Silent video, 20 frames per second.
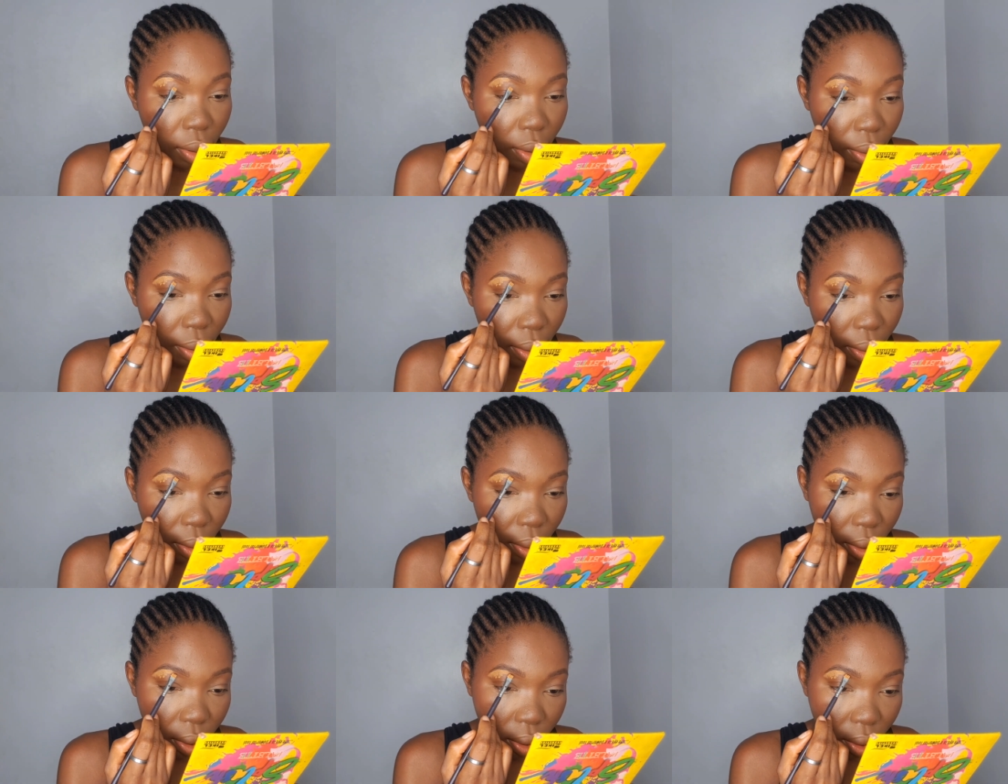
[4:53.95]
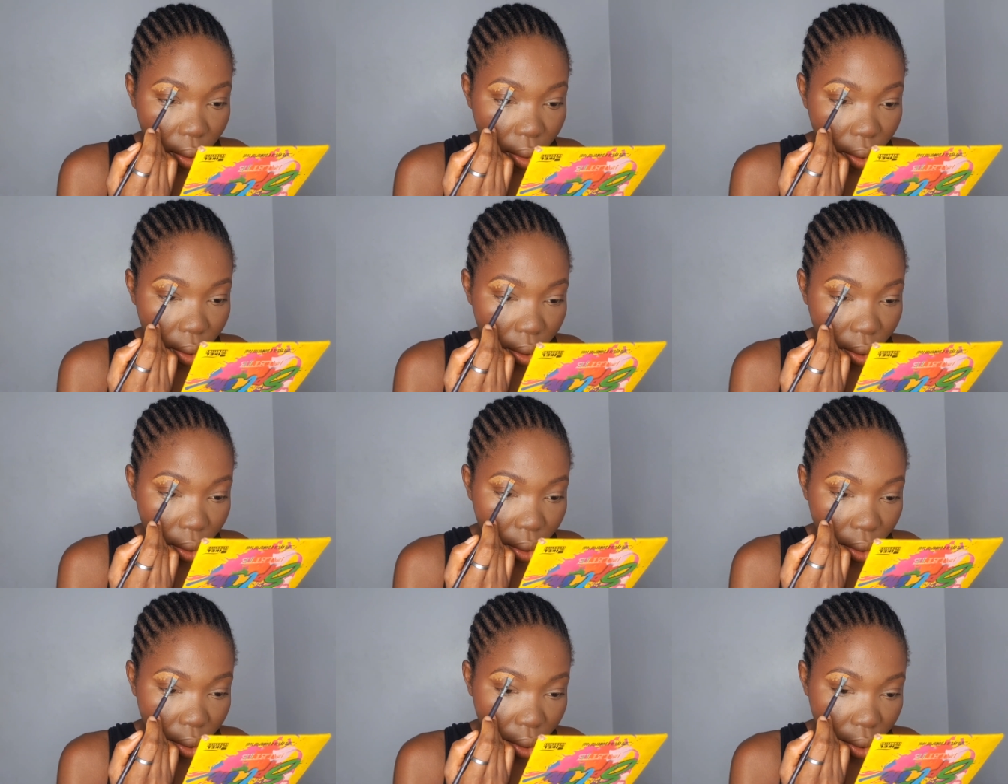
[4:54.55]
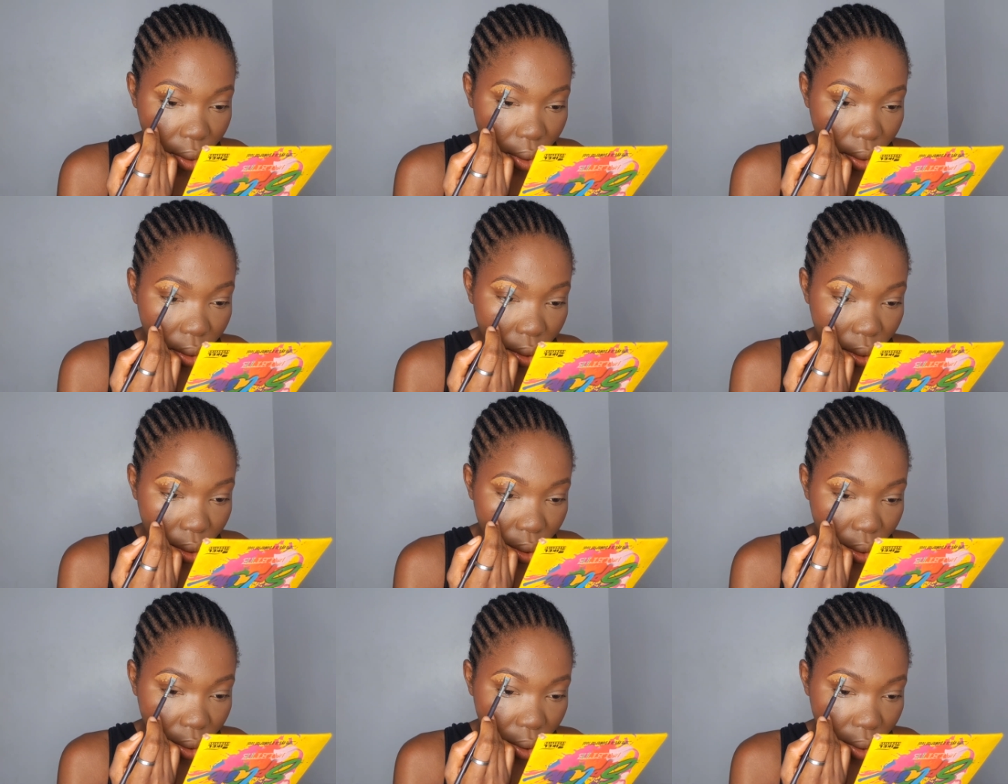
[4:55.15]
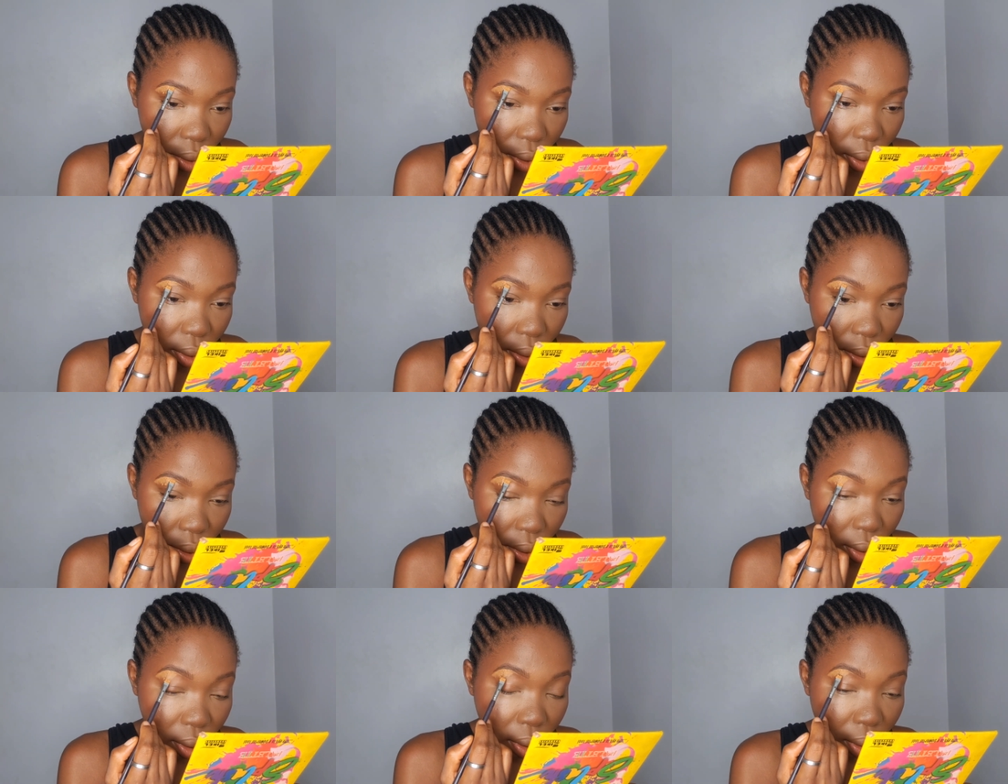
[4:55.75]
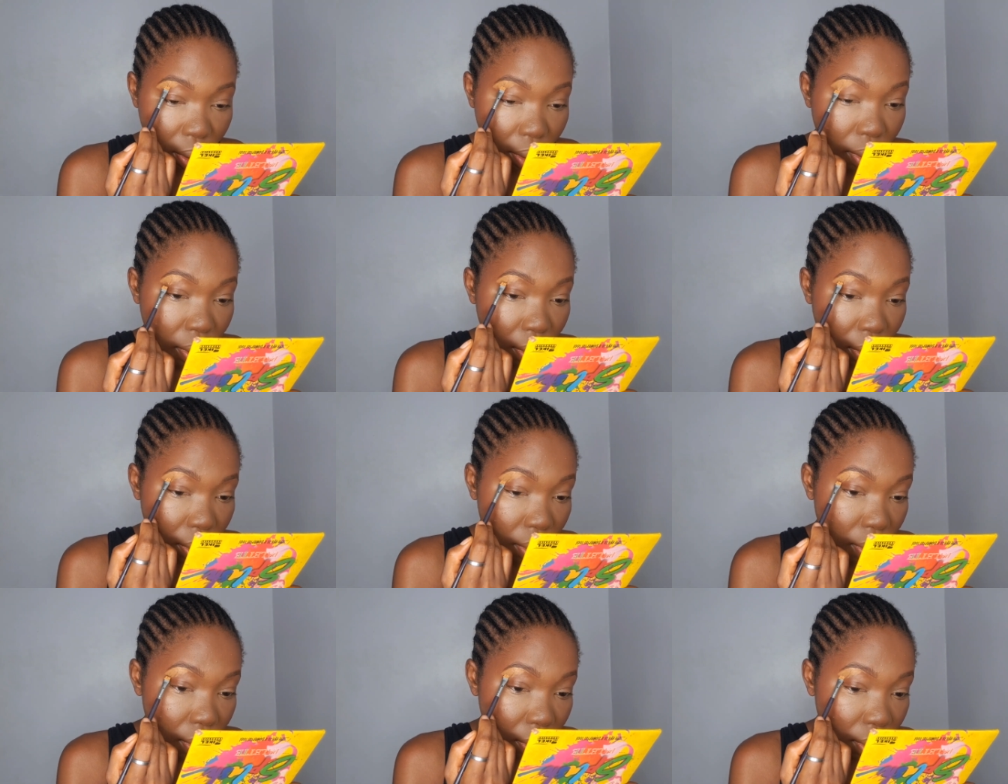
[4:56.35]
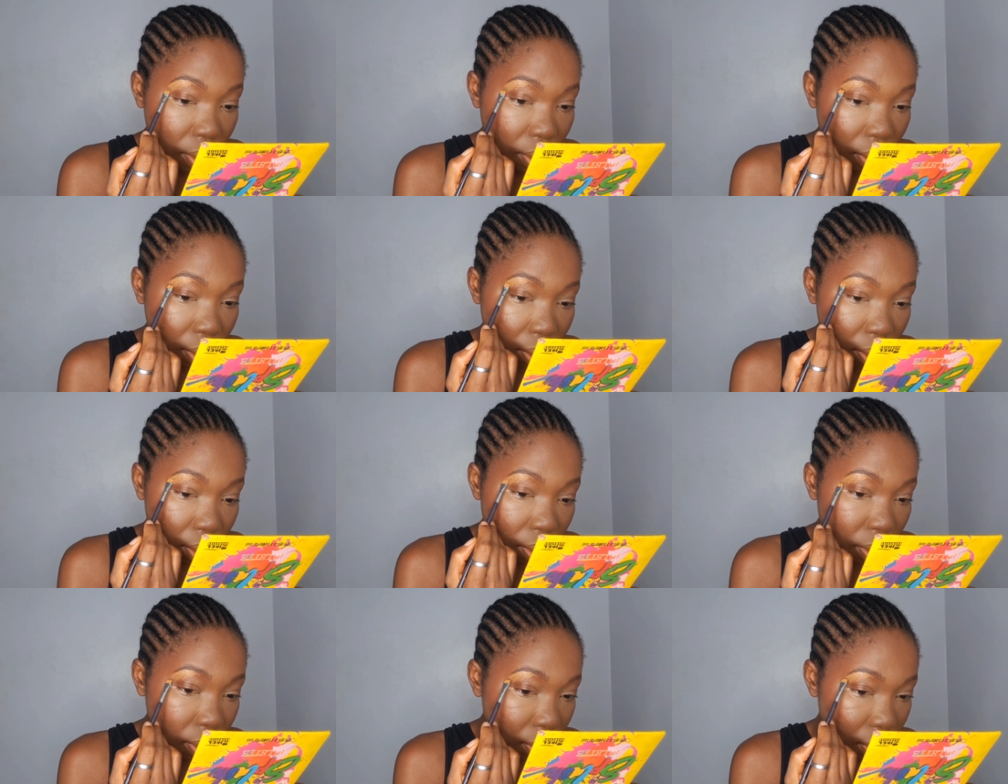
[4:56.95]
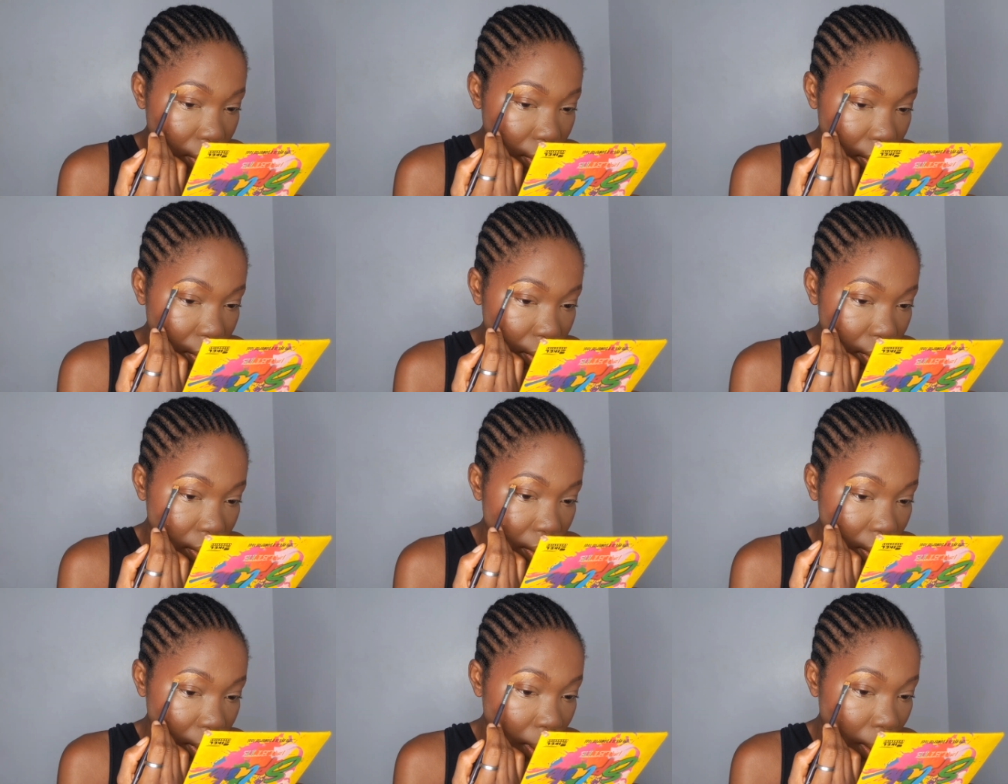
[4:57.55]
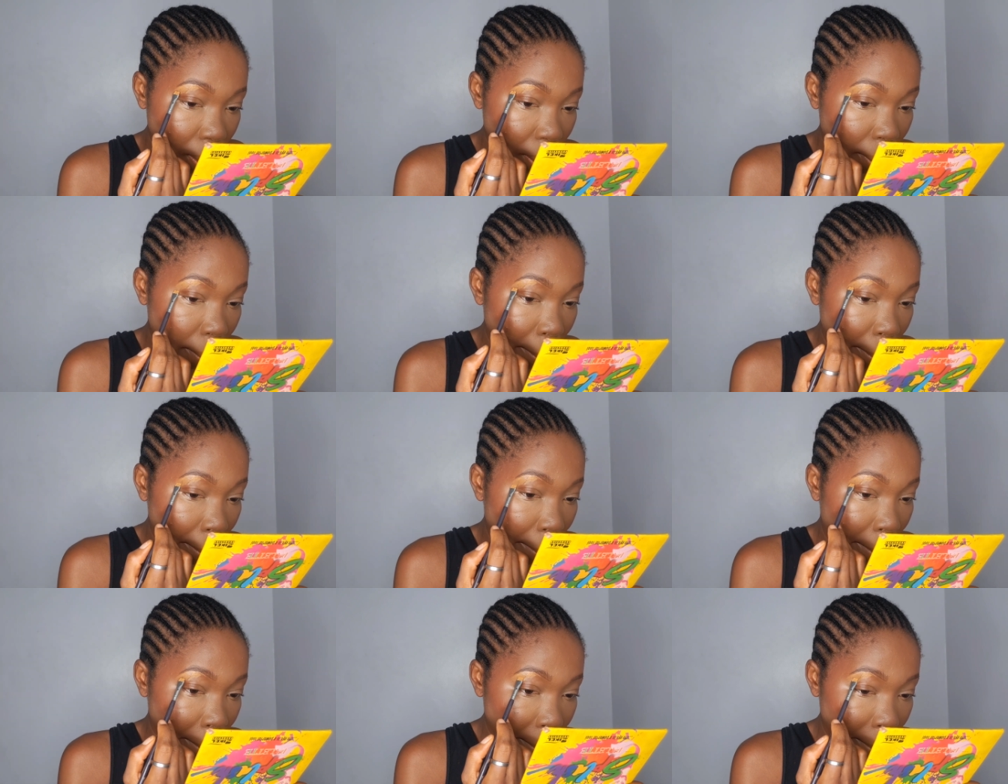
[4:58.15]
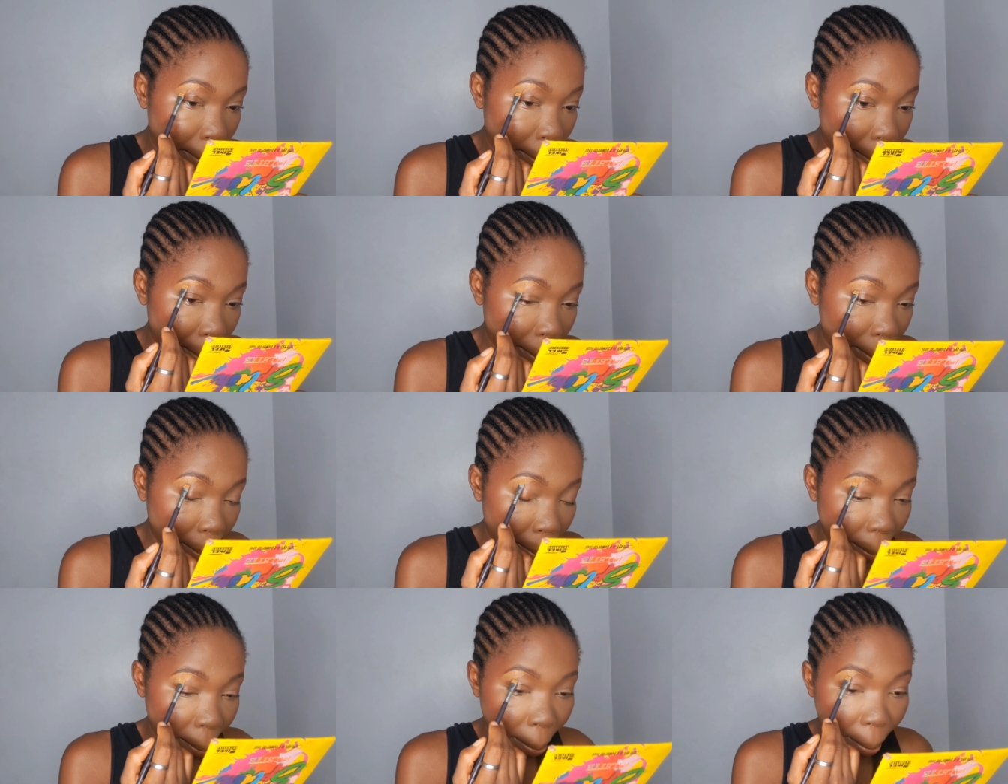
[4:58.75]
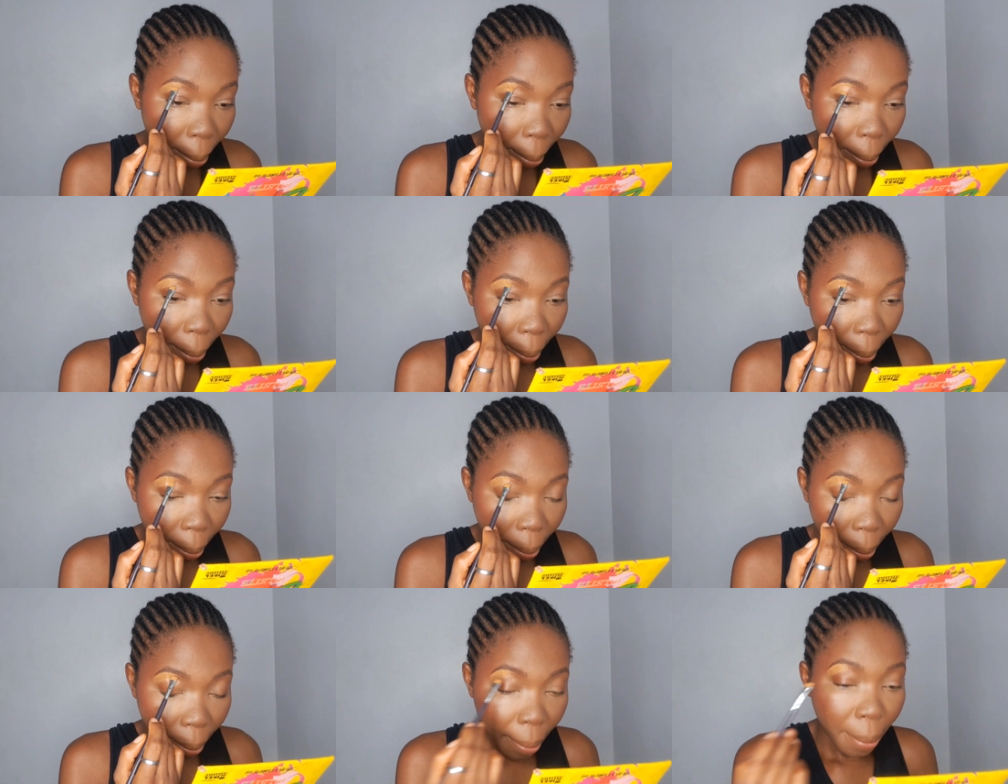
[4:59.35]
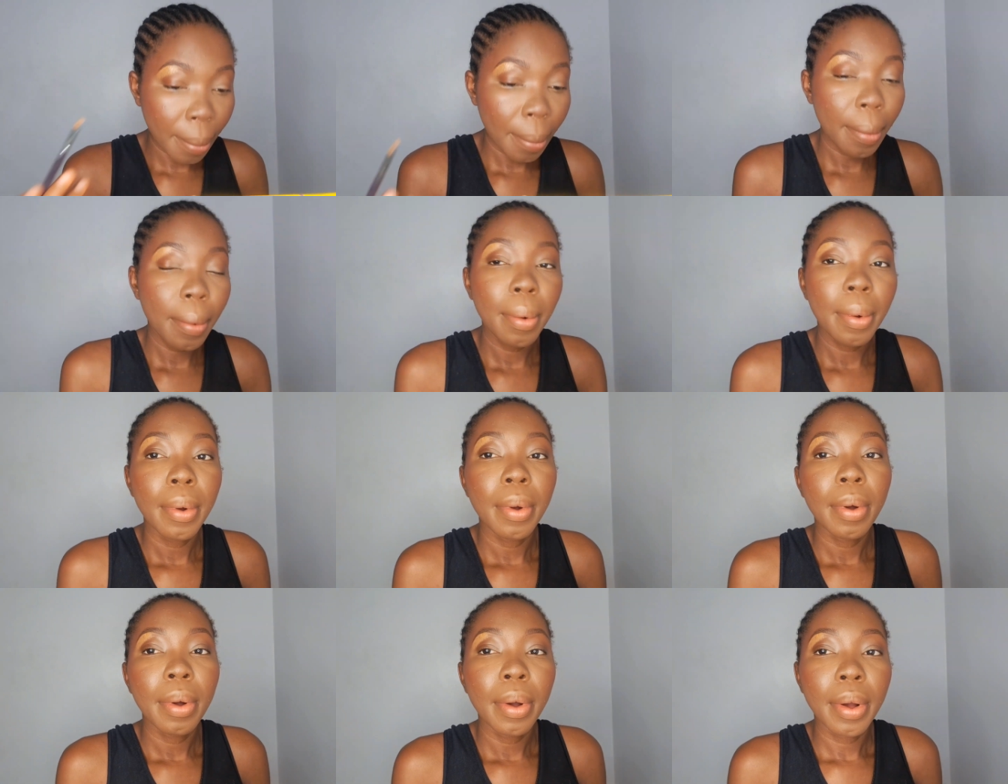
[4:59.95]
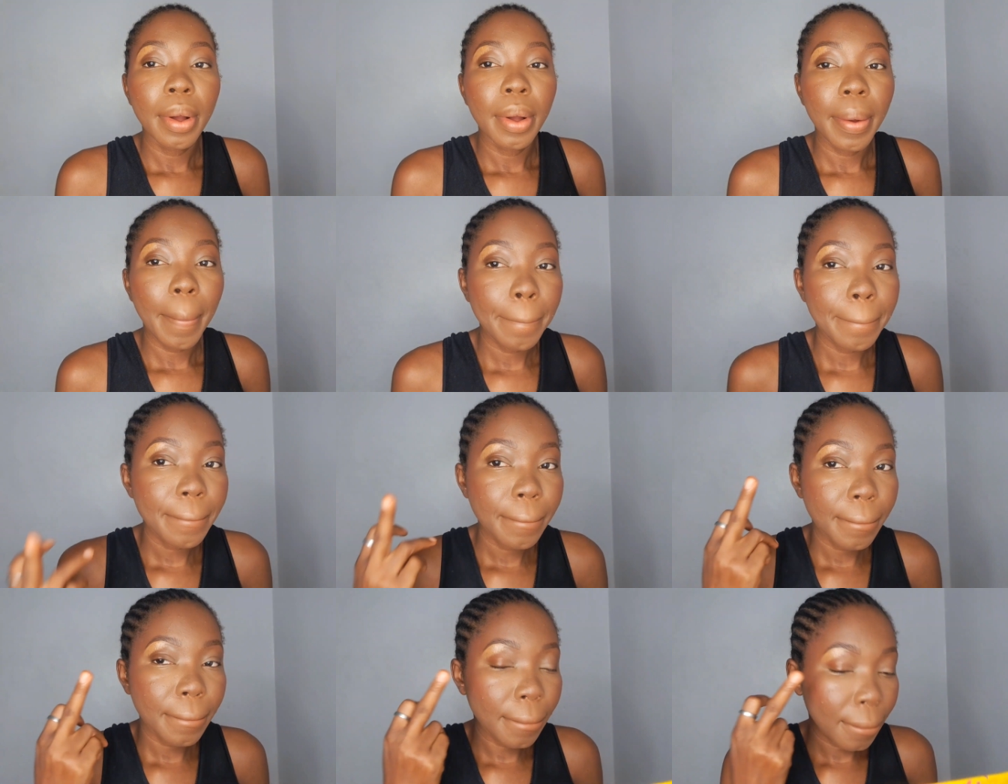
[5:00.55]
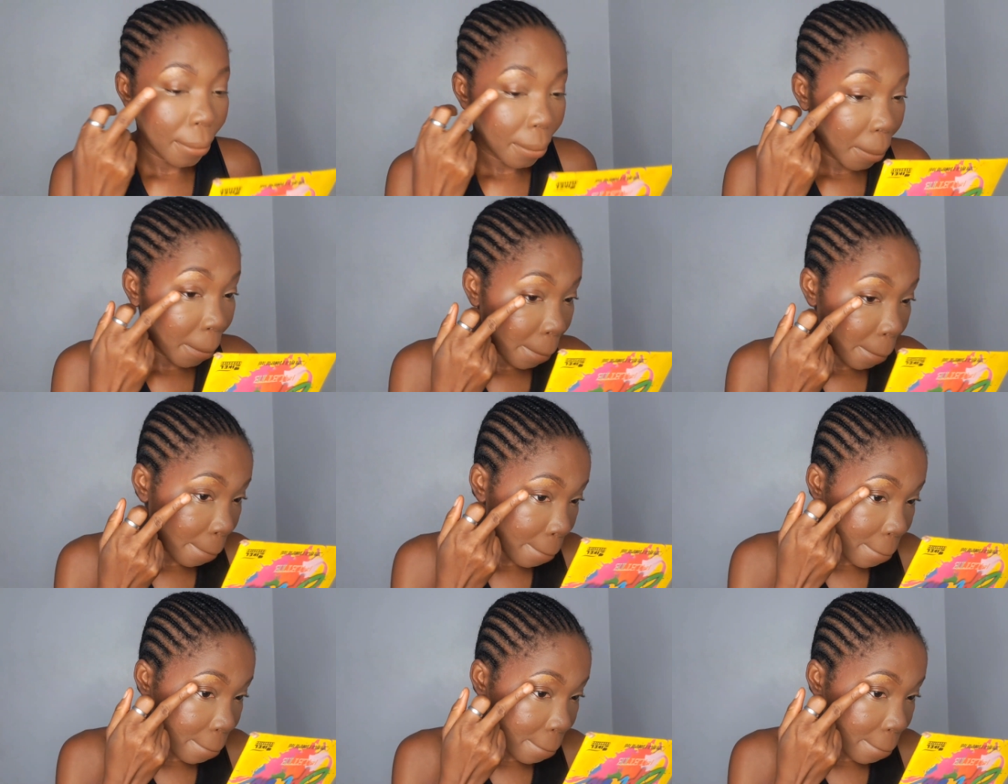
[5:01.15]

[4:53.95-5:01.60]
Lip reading: I just like concealing just my brow bone area because I've applied contour in the other side, so there's no need,